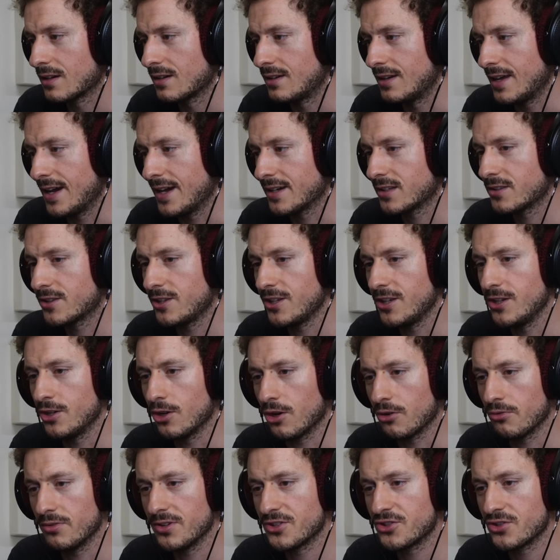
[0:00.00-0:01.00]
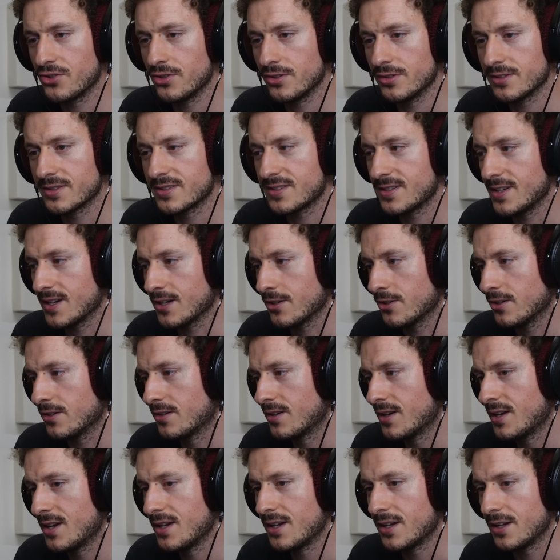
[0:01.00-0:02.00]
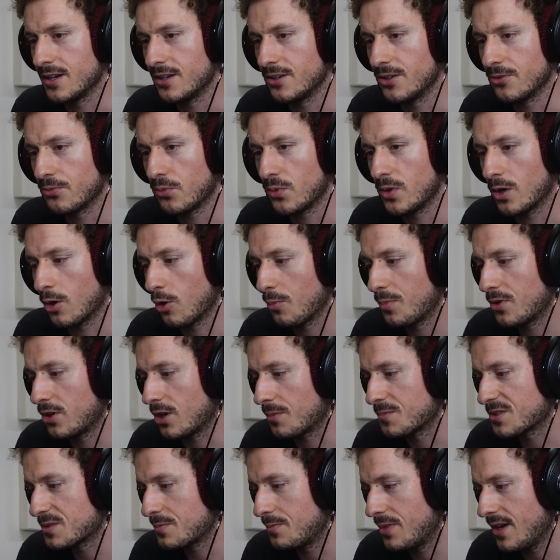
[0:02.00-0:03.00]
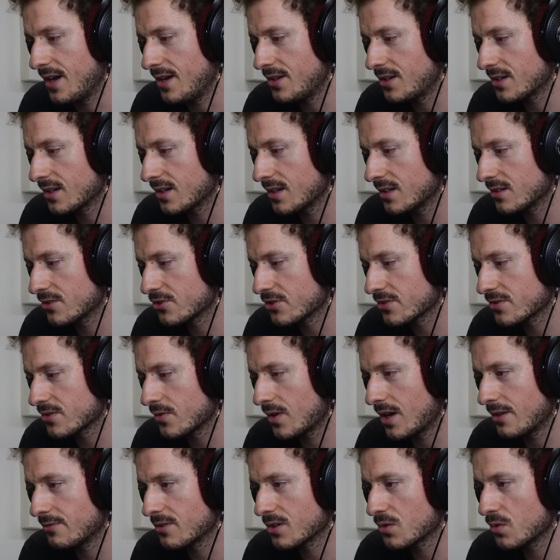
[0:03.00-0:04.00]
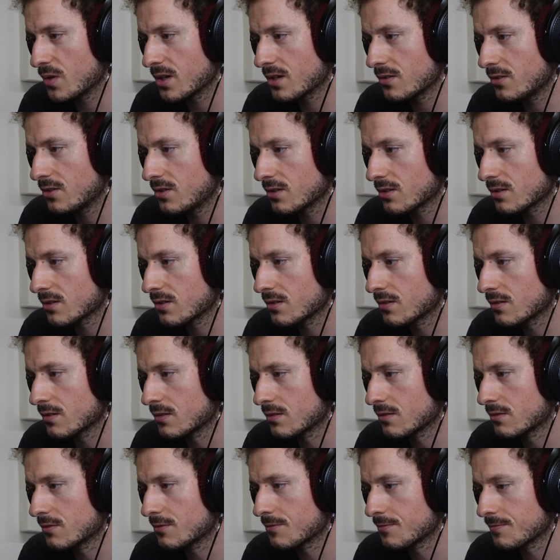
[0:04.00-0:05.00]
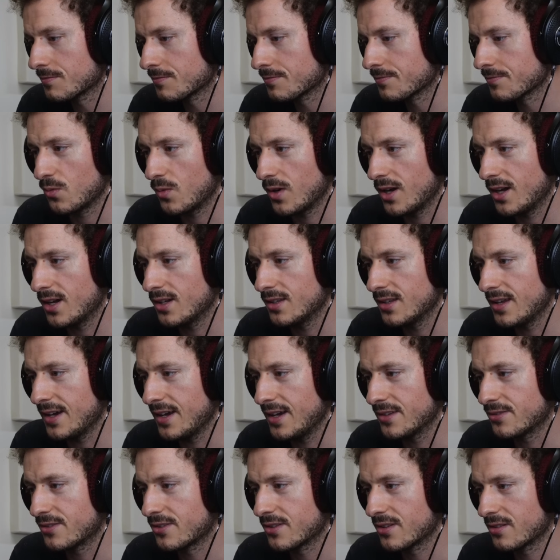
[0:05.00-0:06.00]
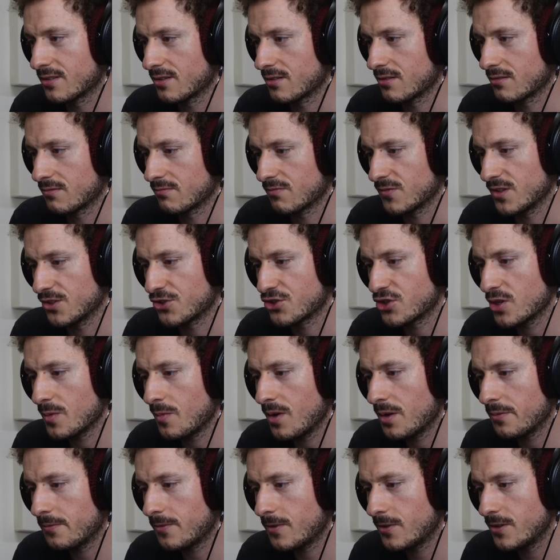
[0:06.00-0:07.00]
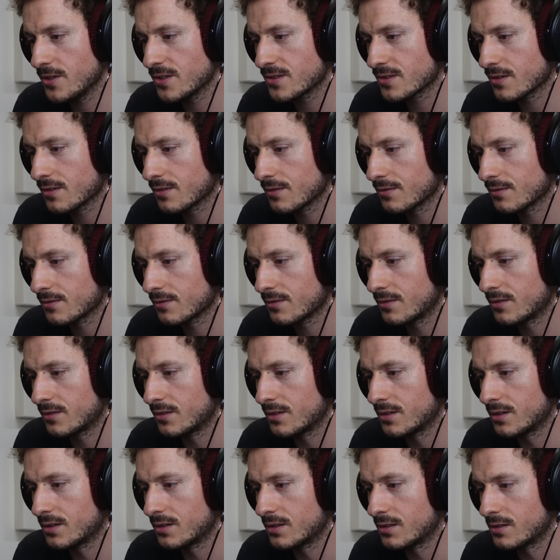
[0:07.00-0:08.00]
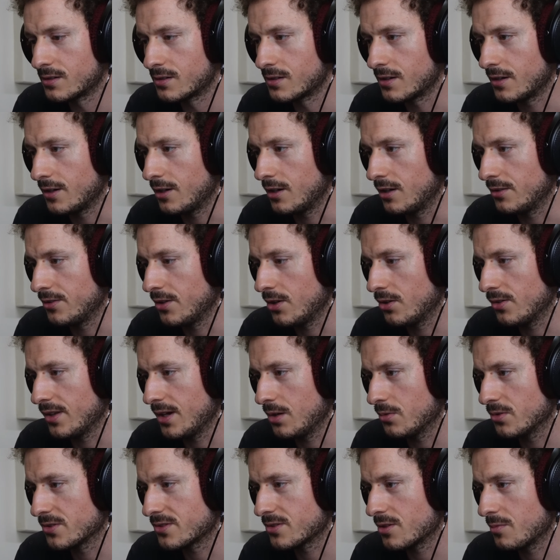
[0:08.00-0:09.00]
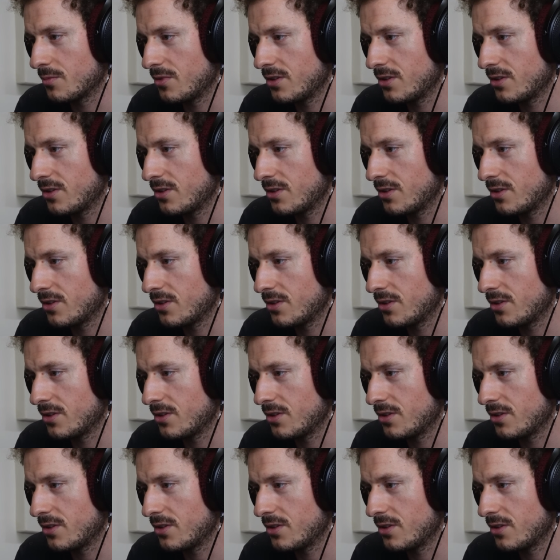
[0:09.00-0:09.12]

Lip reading: like the original singer. And if we open up Span again, just to have a quick look, you can see we're around 8K with this formant.